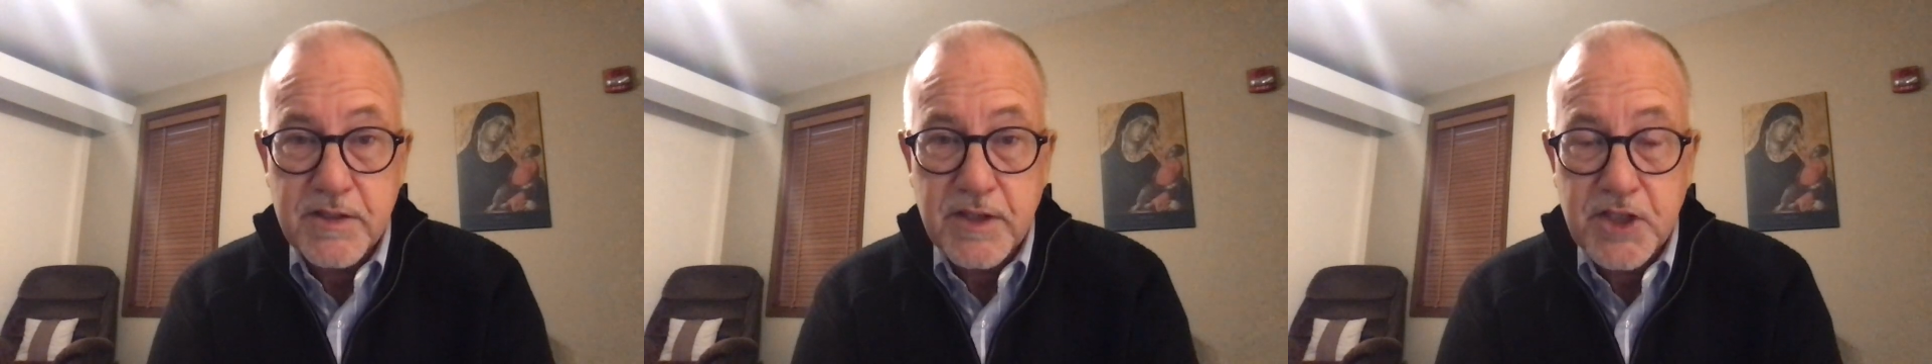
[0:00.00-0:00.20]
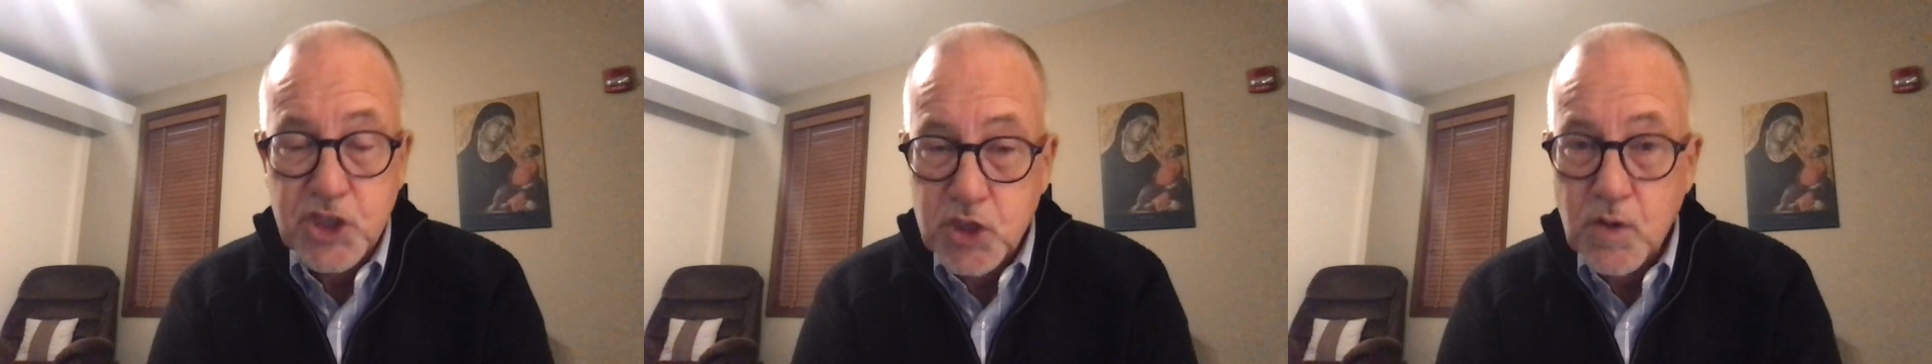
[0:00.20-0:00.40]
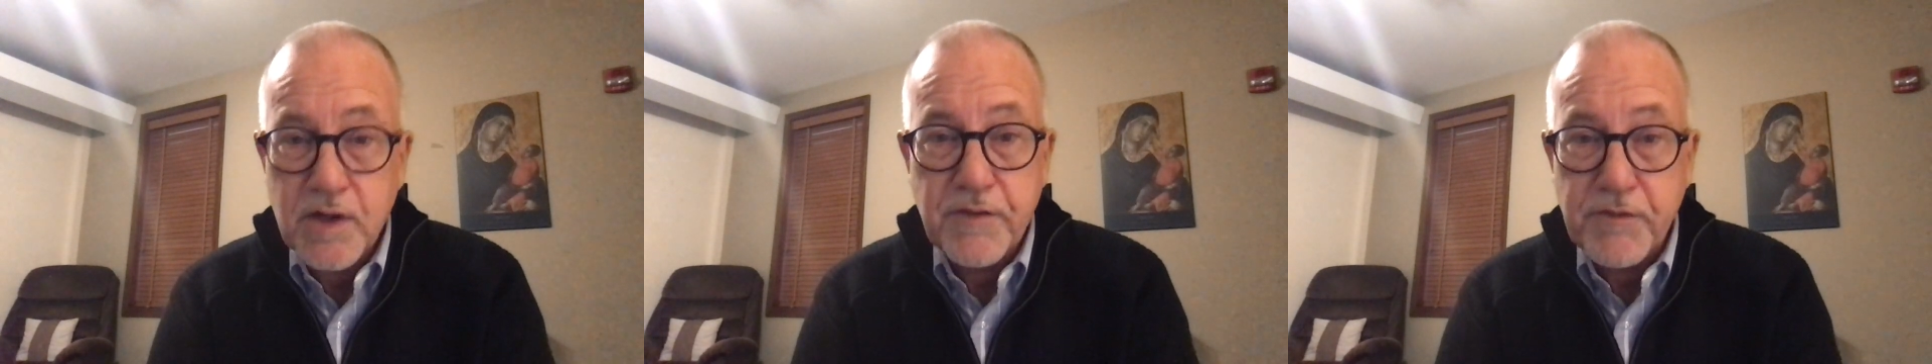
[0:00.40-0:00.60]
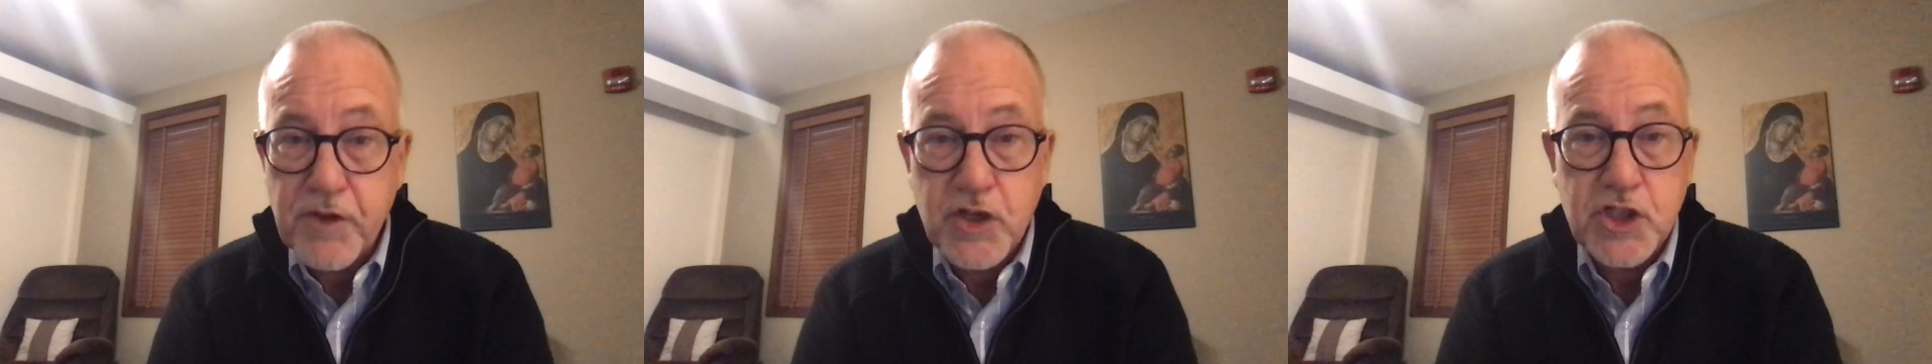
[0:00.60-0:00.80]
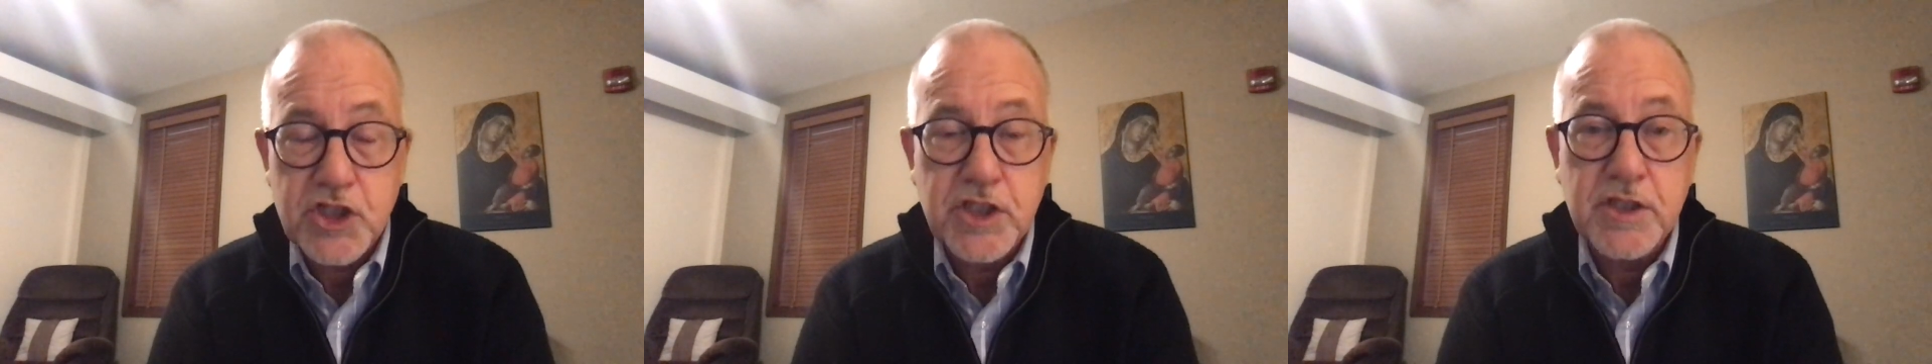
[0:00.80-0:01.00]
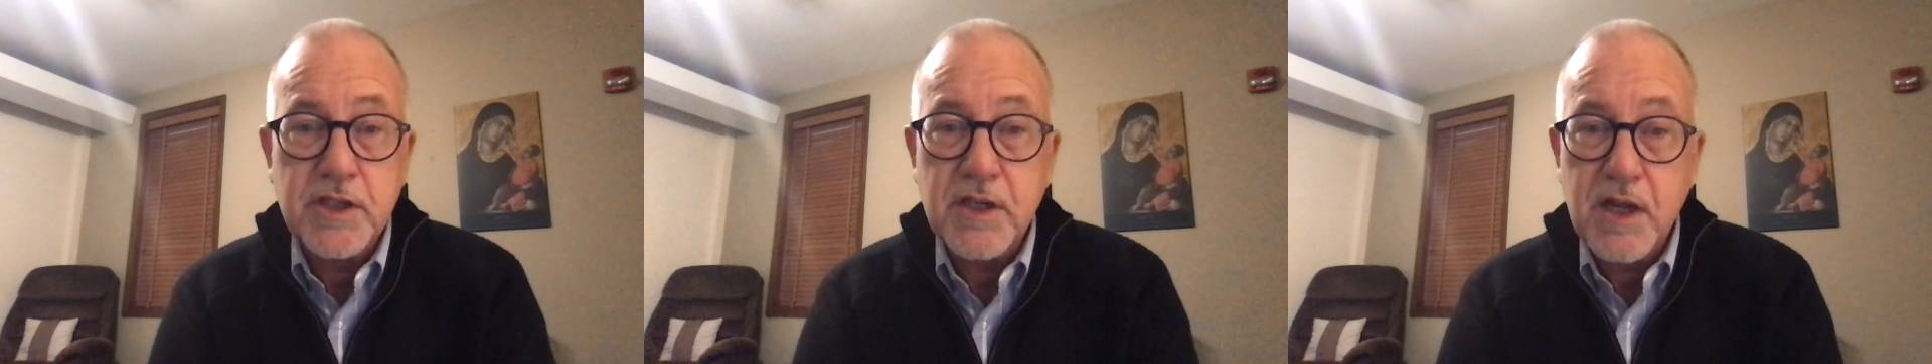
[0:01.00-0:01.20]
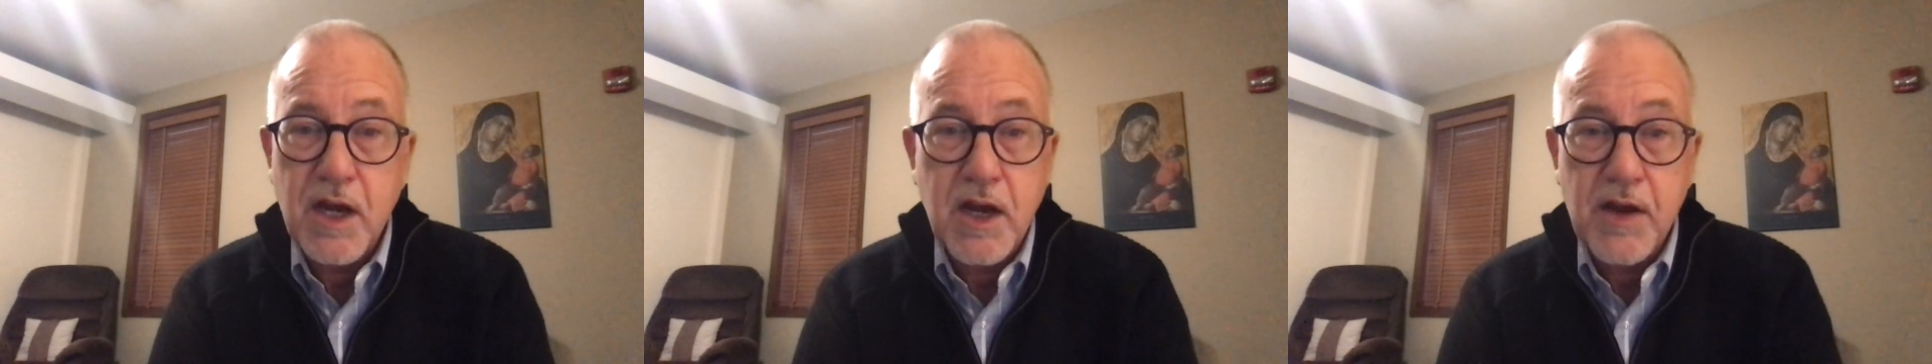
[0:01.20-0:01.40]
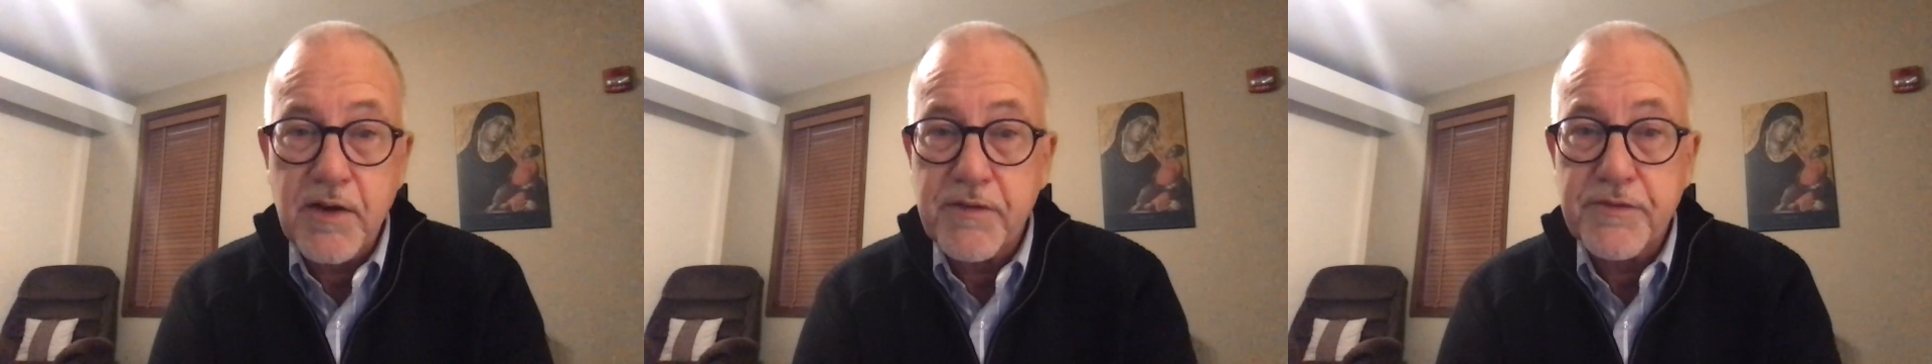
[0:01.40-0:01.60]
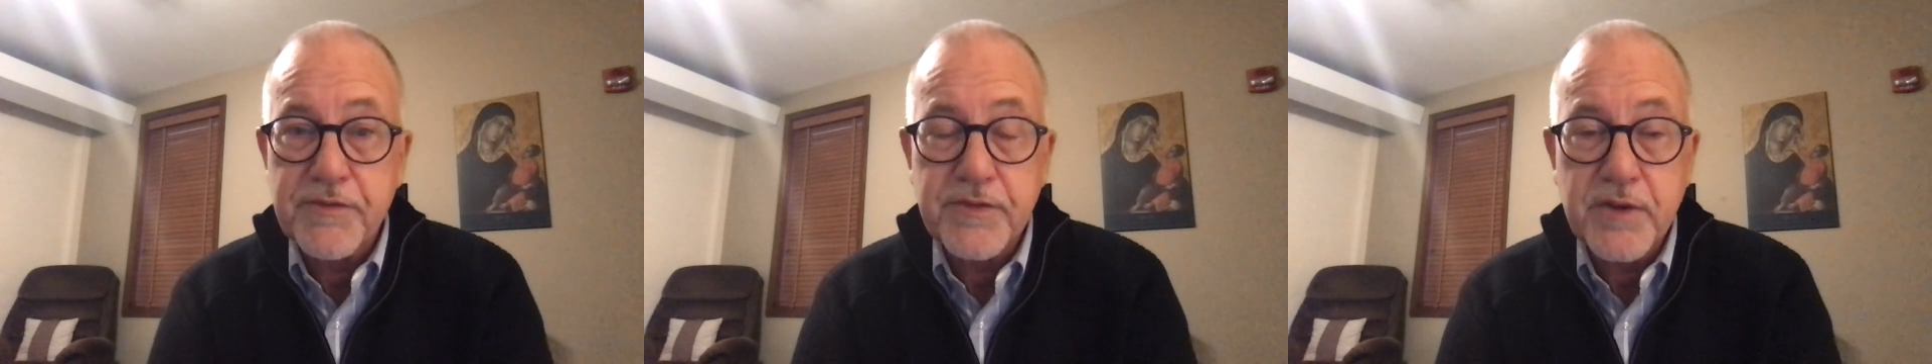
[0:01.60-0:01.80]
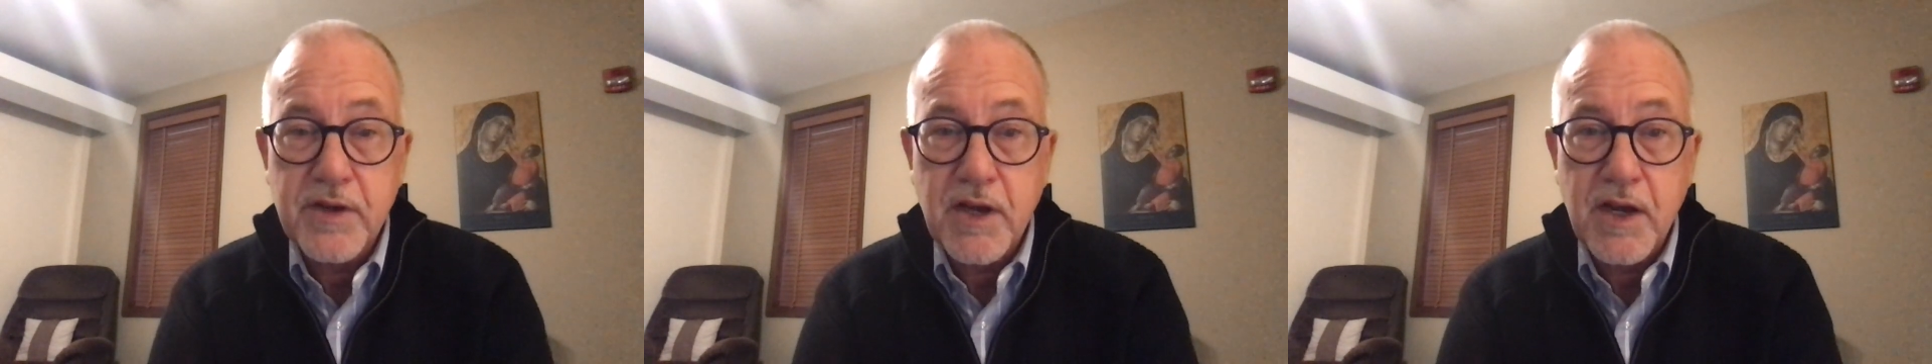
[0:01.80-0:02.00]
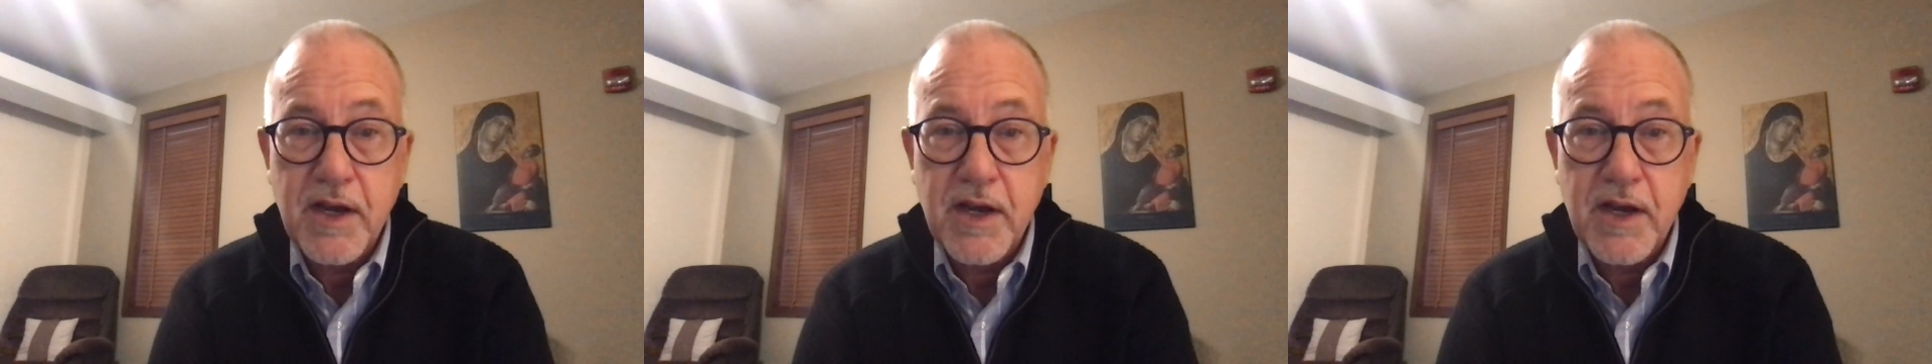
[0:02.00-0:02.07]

short version of